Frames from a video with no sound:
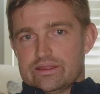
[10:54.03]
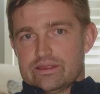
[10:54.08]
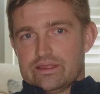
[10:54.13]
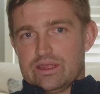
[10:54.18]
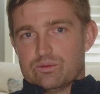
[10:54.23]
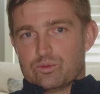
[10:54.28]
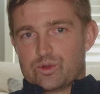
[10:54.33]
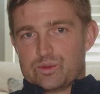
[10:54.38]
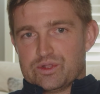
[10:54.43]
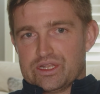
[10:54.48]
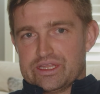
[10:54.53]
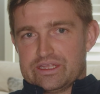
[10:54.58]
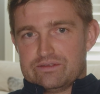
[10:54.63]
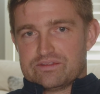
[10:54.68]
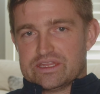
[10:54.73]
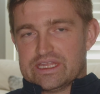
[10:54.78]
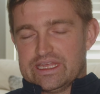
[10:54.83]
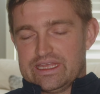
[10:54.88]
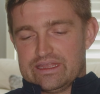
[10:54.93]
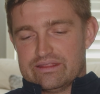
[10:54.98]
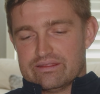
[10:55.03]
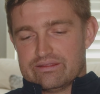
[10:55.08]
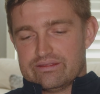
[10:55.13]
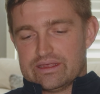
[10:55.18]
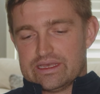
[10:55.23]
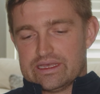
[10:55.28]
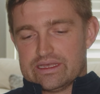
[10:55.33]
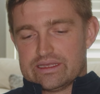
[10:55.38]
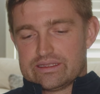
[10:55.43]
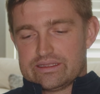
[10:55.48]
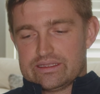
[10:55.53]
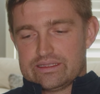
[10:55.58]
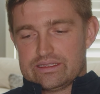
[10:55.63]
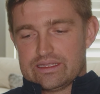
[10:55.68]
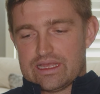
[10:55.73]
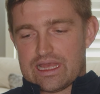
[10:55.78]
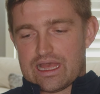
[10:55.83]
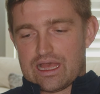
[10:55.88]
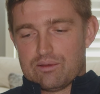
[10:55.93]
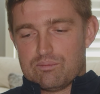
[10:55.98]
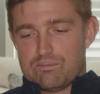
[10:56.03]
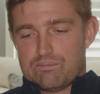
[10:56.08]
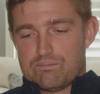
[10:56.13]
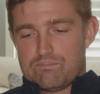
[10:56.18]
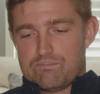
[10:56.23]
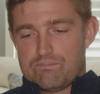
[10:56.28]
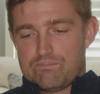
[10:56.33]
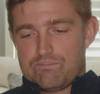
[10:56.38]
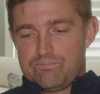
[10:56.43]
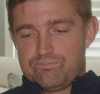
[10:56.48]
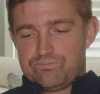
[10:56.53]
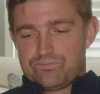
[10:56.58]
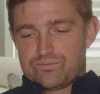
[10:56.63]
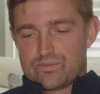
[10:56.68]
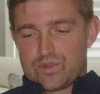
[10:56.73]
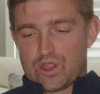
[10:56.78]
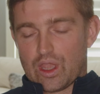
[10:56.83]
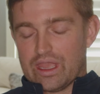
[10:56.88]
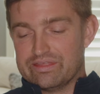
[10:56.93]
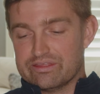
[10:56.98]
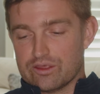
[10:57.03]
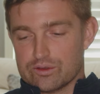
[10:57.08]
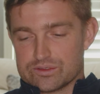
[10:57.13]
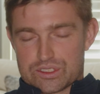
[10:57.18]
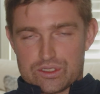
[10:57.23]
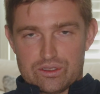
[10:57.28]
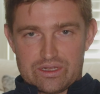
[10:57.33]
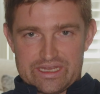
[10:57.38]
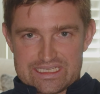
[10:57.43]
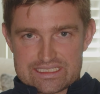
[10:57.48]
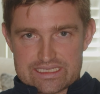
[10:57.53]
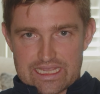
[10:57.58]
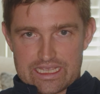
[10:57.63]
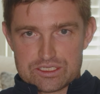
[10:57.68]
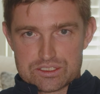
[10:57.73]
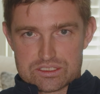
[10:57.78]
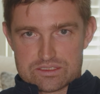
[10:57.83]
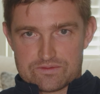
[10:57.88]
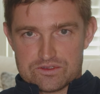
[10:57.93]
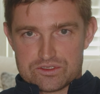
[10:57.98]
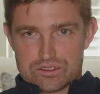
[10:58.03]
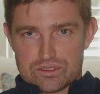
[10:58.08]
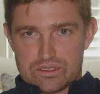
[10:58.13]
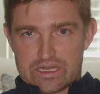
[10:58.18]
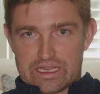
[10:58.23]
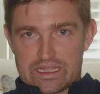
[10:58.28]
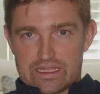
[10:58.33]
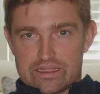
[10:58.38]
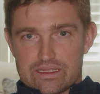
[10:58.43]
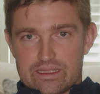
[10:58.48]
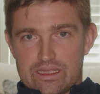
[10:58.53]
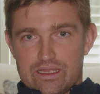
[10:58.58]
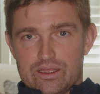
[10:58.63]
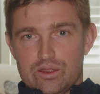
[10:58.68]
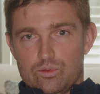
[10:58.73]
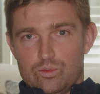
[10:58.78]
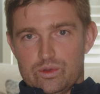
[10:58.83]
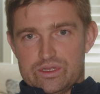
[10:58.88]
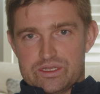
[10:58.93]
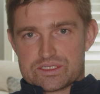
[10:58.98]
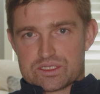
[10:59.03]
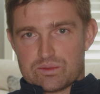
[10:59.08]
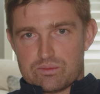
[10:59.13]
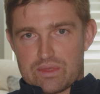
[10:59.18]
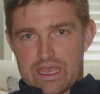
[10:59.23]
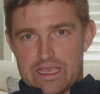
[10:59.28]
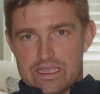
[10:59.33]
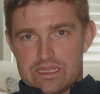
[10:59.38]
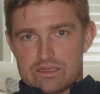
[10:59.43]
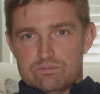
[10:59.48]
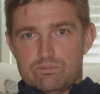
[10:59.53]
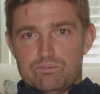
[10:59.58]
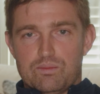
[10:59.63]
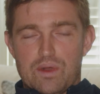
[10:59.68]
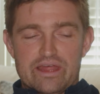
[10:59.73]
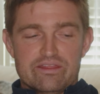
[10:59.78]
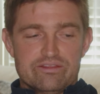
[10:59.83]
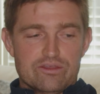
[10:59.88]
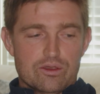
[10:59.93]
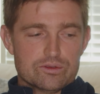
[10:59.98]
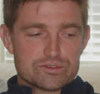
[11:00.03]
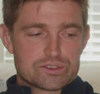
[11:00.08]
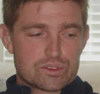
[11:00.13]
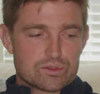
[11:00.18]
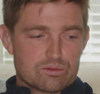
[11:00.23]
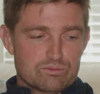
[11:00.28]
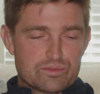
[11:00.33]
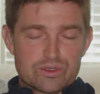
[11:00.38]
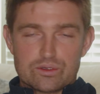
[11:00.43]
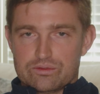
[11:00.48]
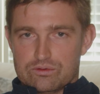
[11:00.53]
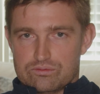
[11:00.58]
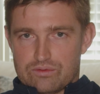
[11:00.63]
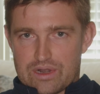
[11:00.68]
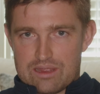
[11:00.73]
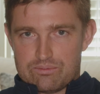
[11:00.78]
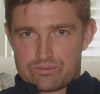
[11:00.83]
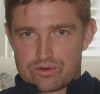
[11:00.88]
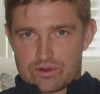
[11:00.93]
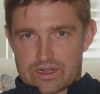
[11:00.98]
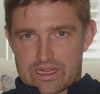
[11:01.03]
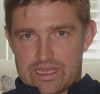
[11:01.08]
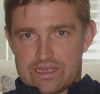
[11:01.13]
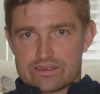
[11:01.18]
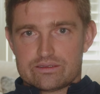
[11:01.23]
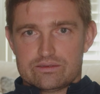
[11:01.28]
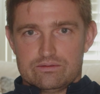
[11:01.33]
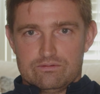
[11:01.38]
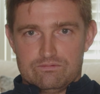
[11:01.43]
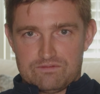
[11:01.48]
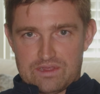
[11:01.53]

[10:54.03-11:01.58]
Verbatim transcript: And we believe that in the um, yeah, in those early stages of the journey, winners are made by those who can build the right product